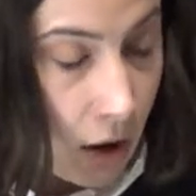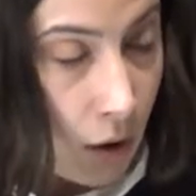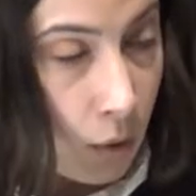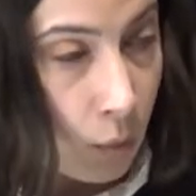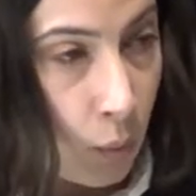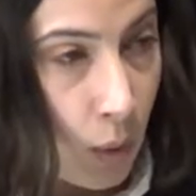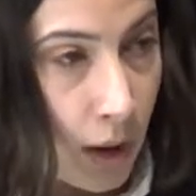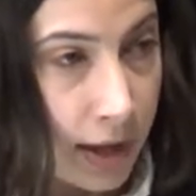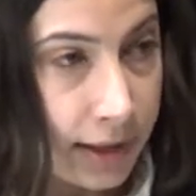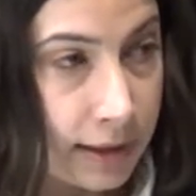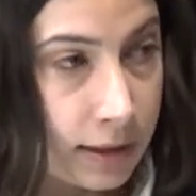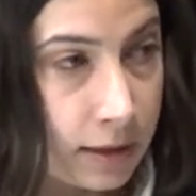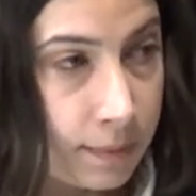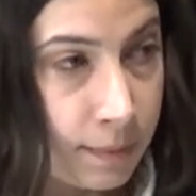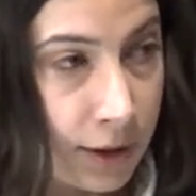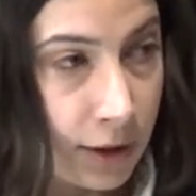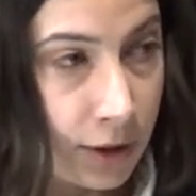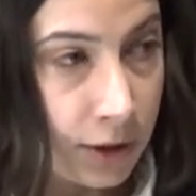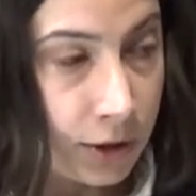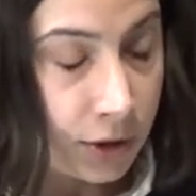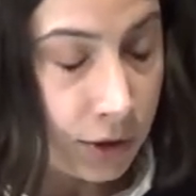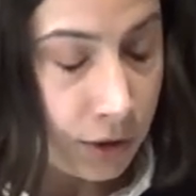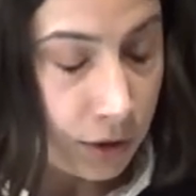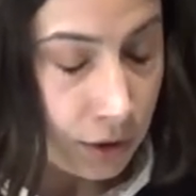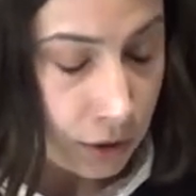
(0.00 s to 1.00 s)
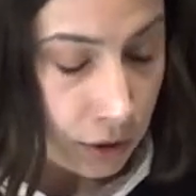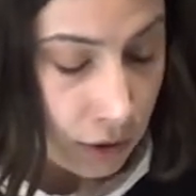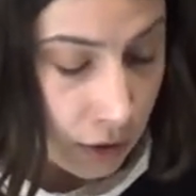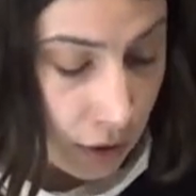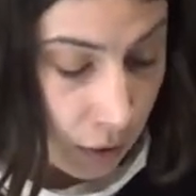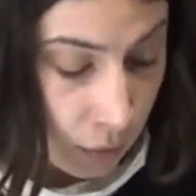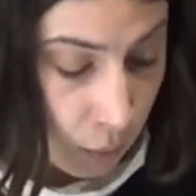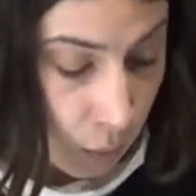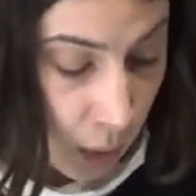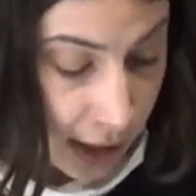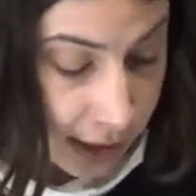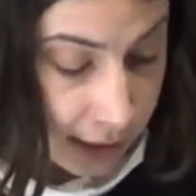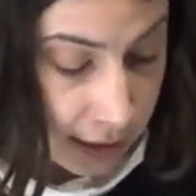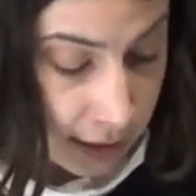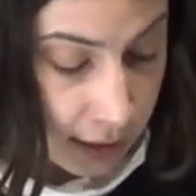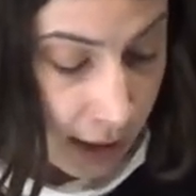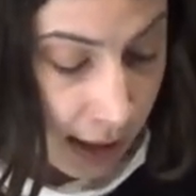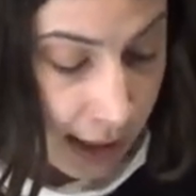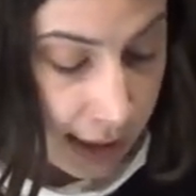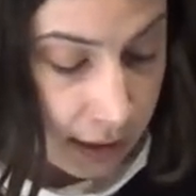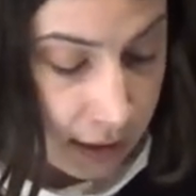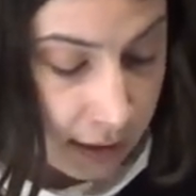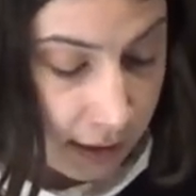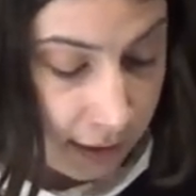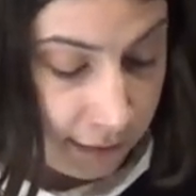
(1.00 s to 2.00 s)
one spiritual, one
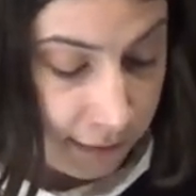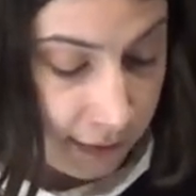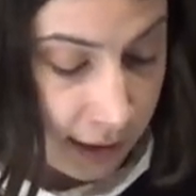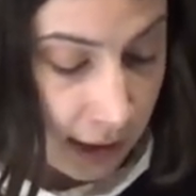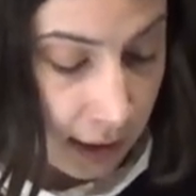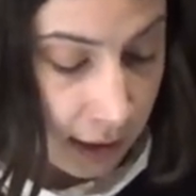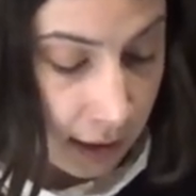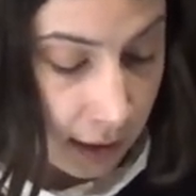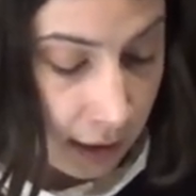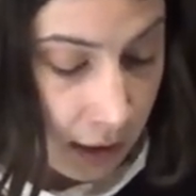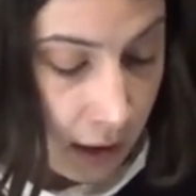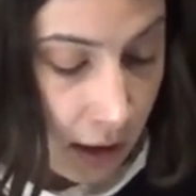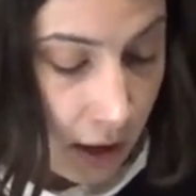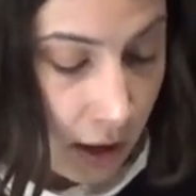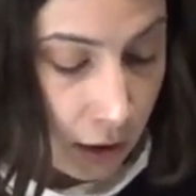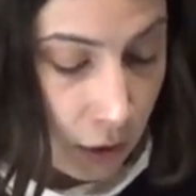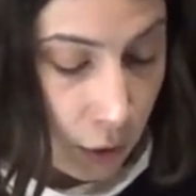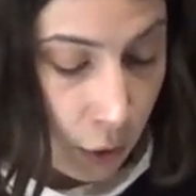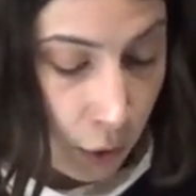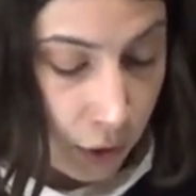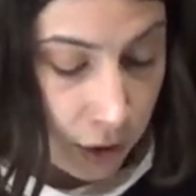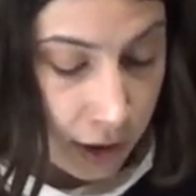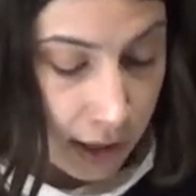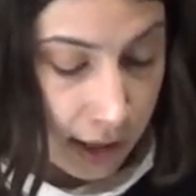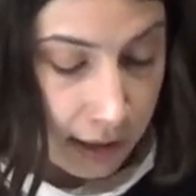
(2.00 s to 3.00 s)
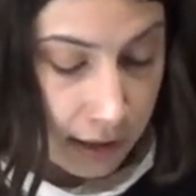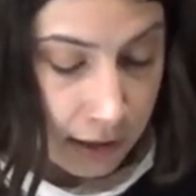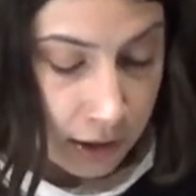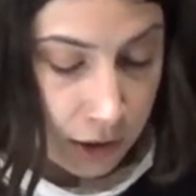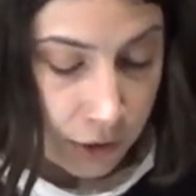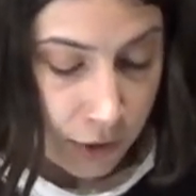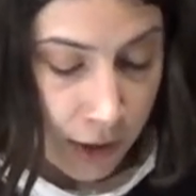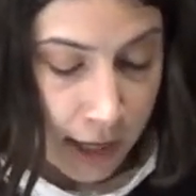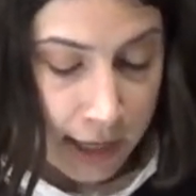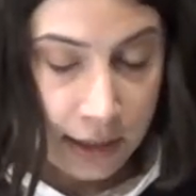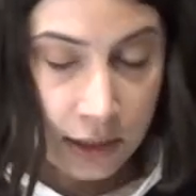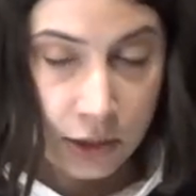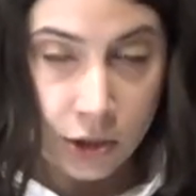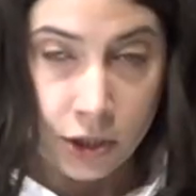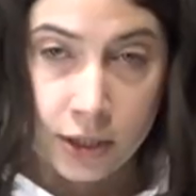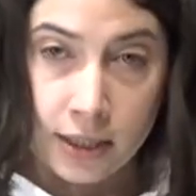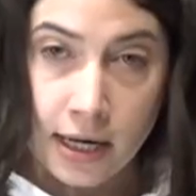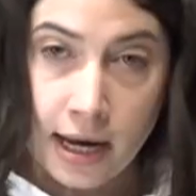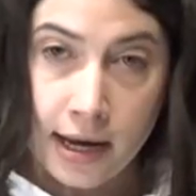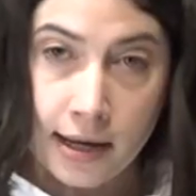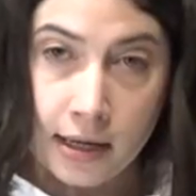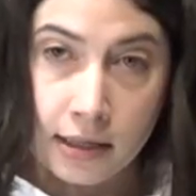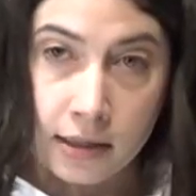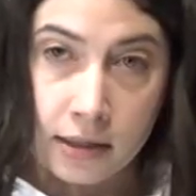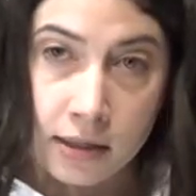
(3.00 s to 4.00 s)
scientific, caught in a strange
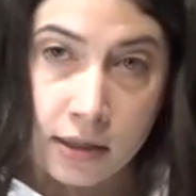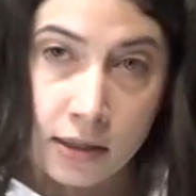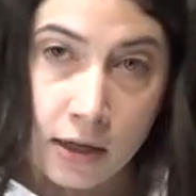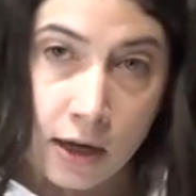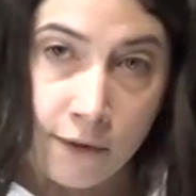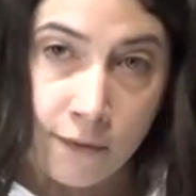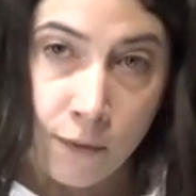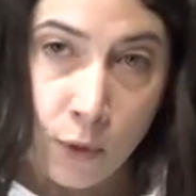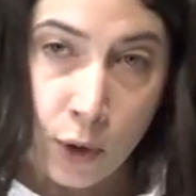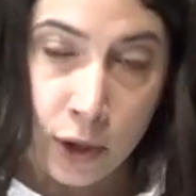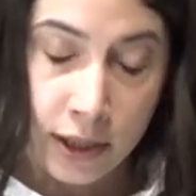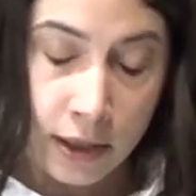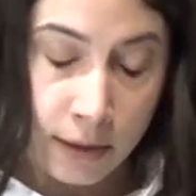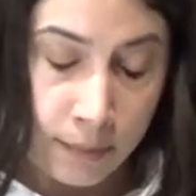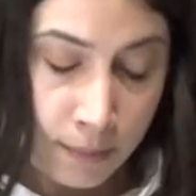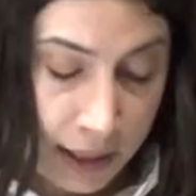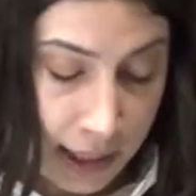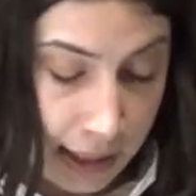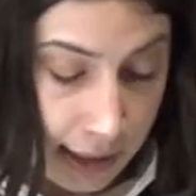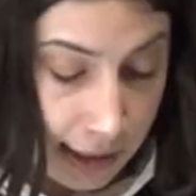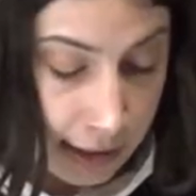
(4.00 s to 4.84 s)
dance of what can be